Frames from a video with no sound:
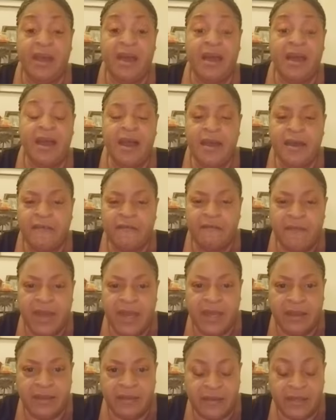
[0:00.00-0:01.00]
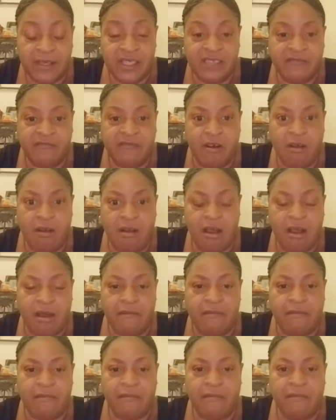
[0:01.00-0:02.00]
I have made it this far.
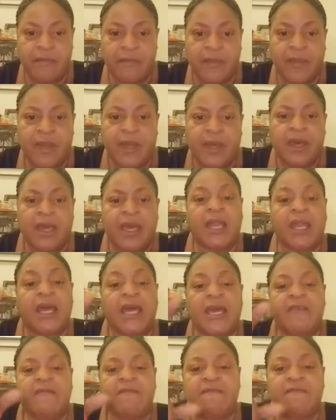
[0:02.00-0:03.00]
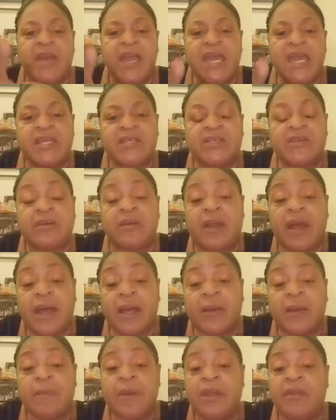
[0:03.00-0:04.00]
And I have made it so that I
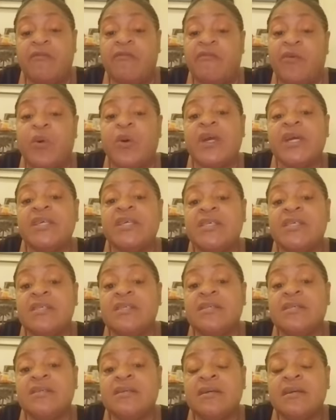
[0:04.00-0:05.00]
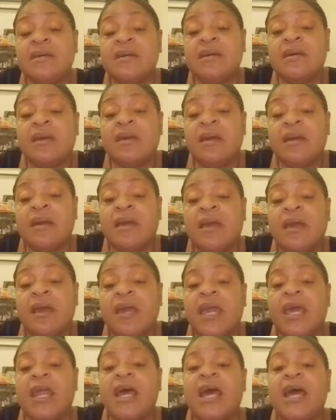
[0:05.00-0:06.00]
can be the voice.
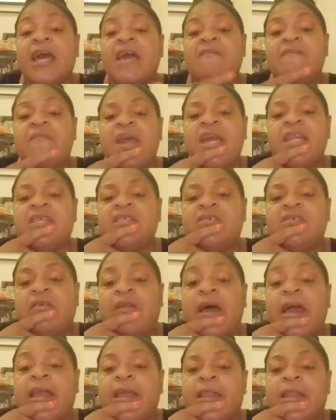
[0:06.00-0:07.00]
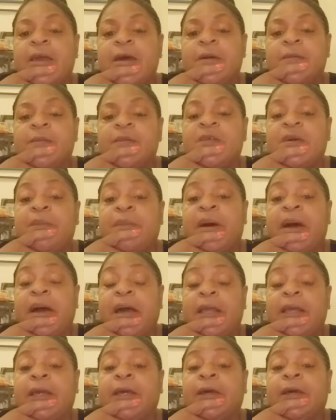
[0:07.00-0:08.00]
And I have made it so that I can help
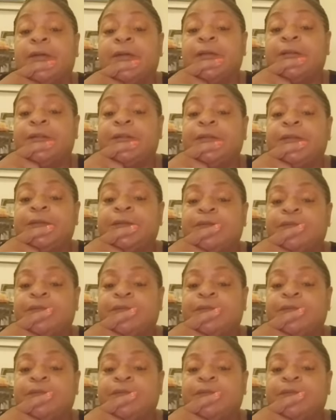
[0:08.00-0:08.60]
somebody else.